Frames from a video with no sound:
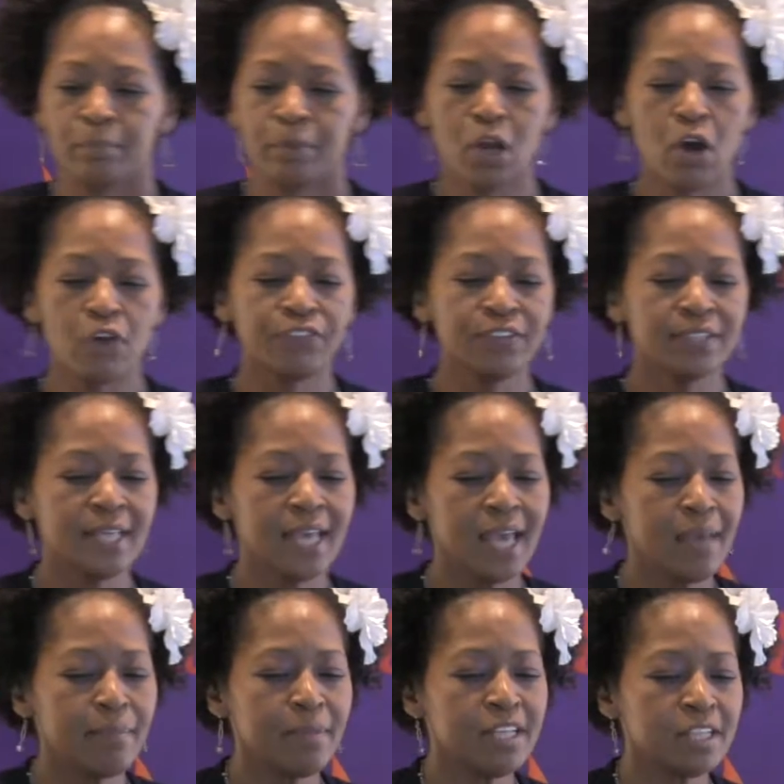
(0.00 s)
but
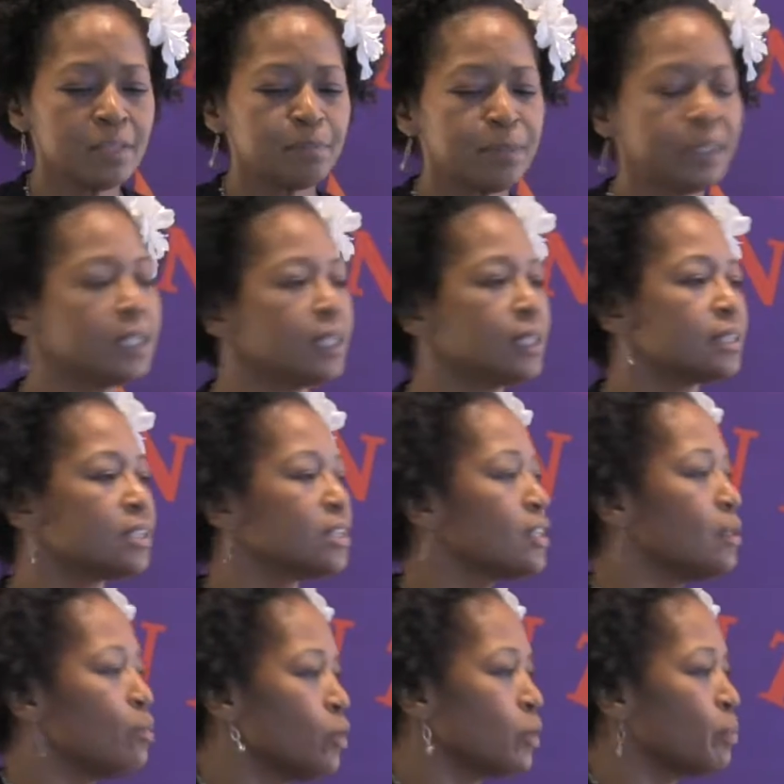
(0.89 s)
oftentimes it's because of
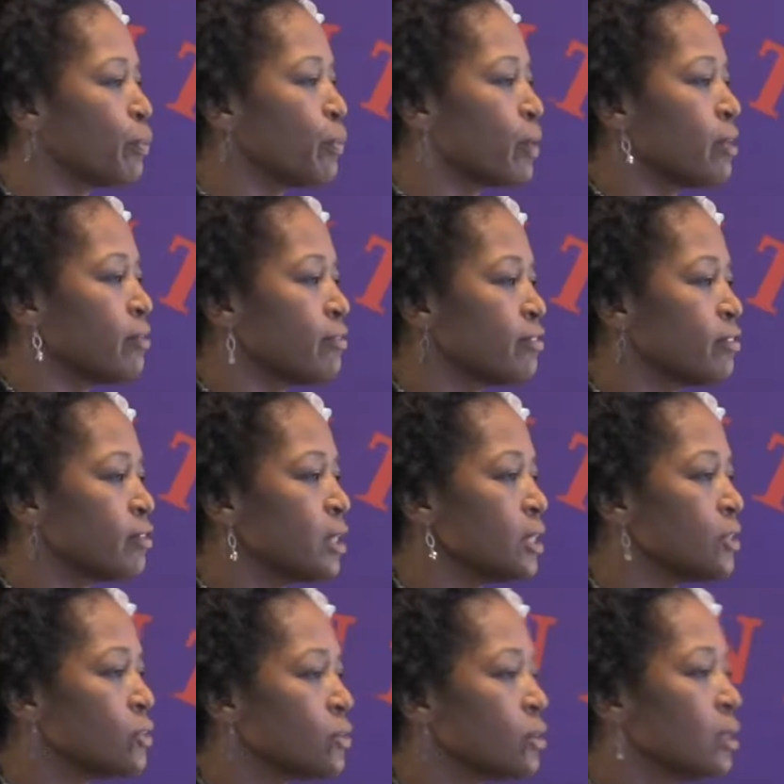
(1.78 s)
someone praying for
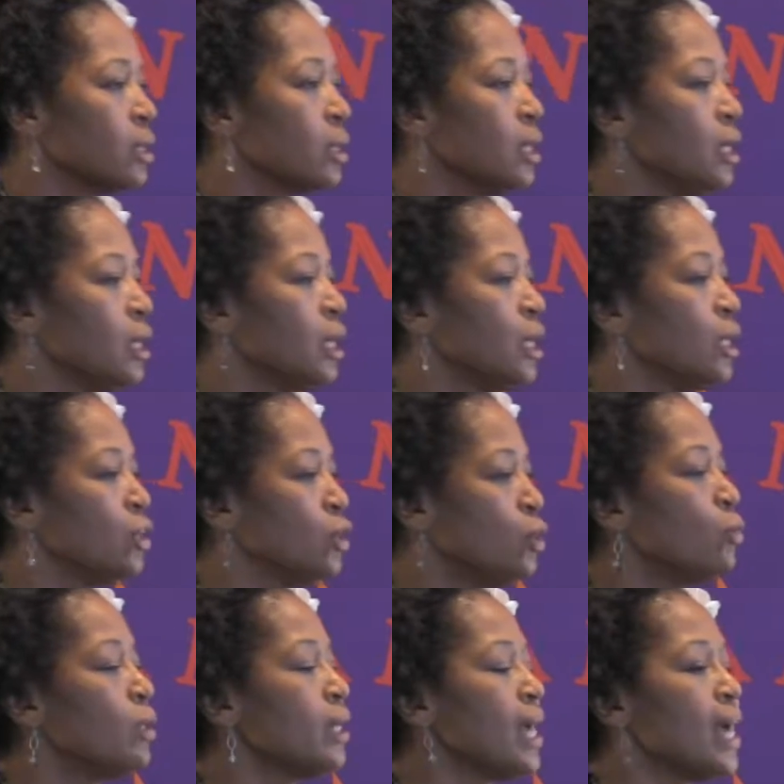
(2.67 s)
us.
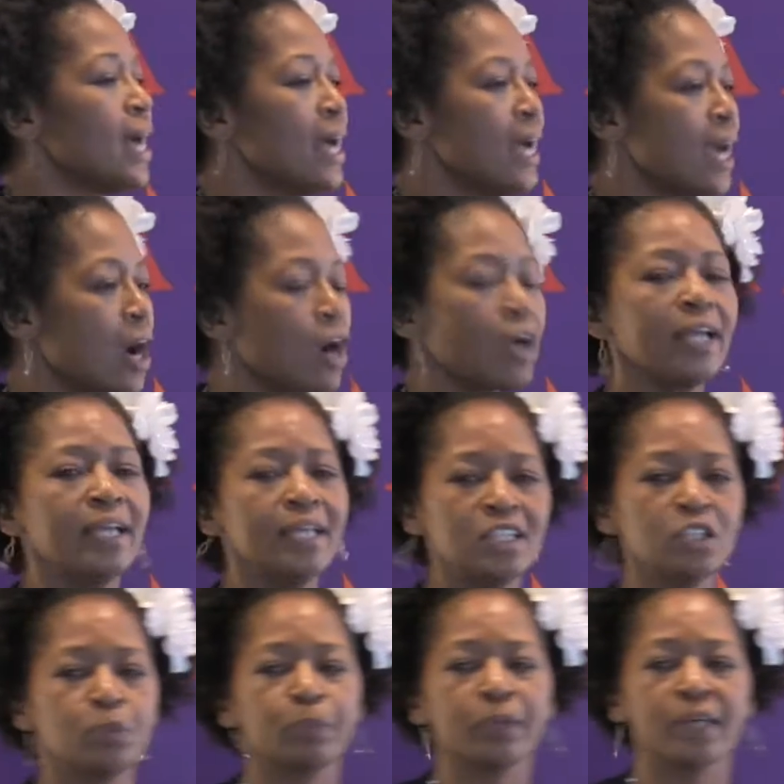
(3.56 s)
You and I are
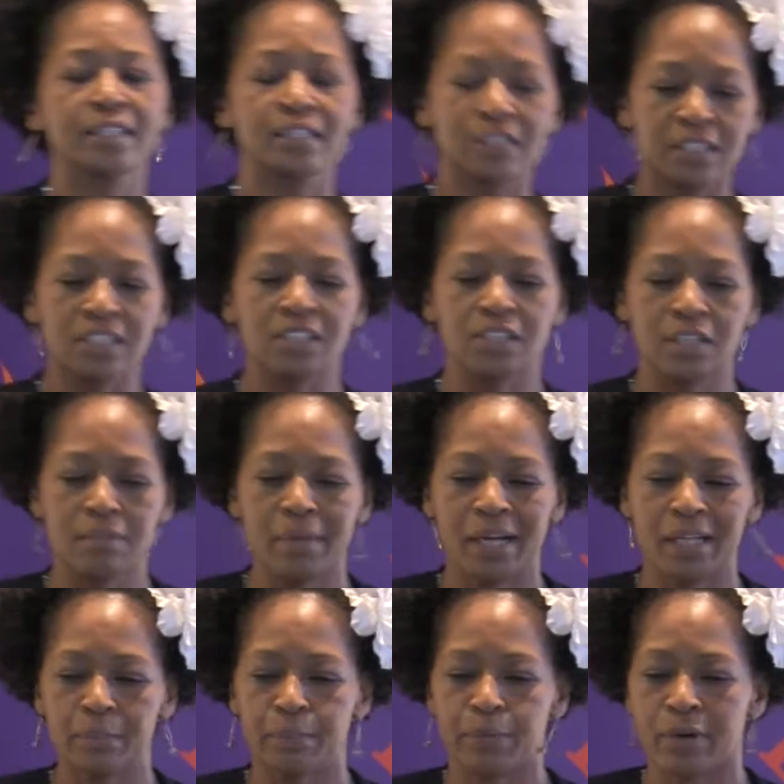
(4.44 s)
in these places because
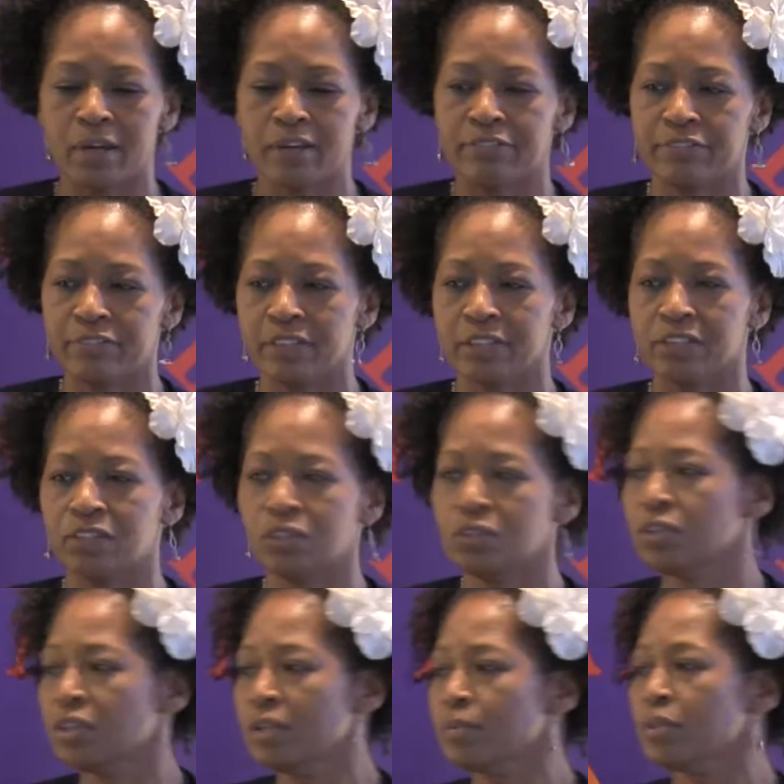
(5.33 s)
somebody prayed for
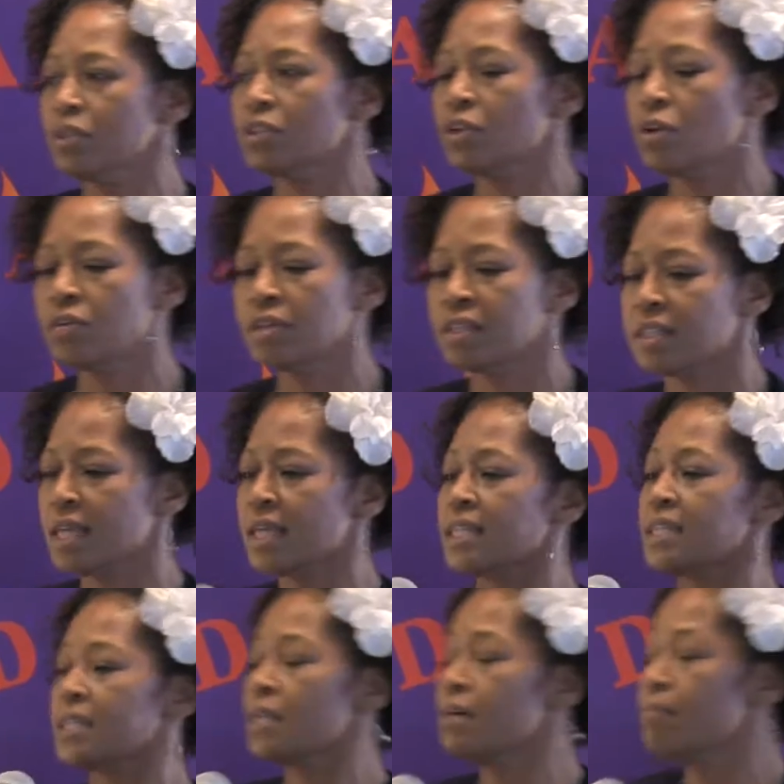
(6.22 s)
us. You know, there was a song, it's
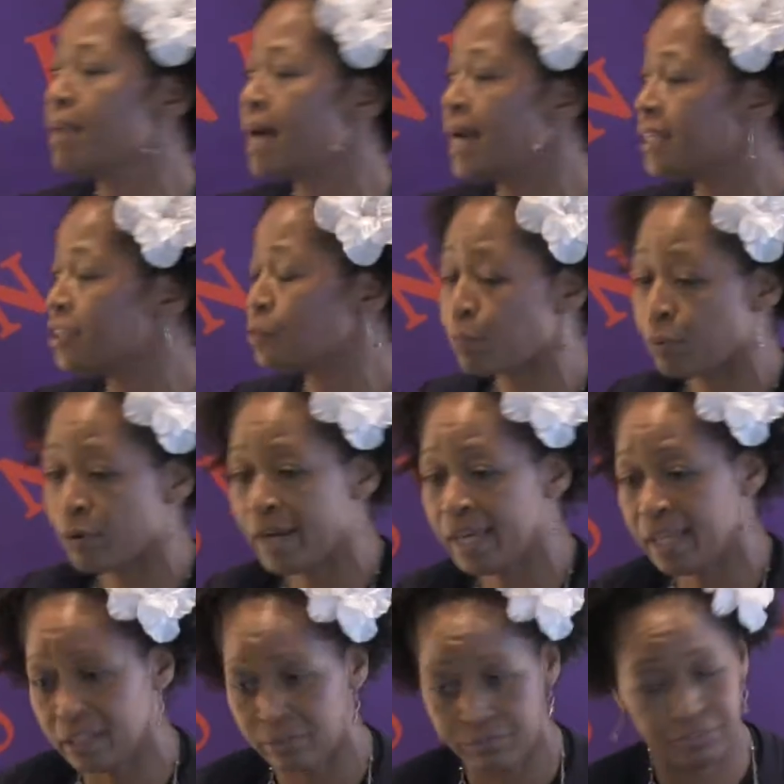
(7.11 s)
like somebody's
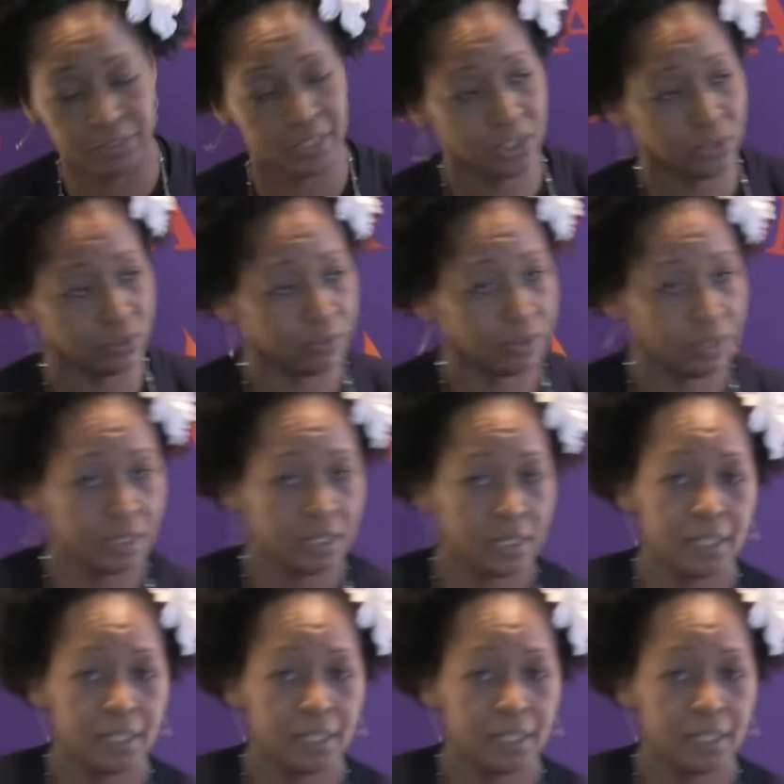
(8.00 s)
praying for you.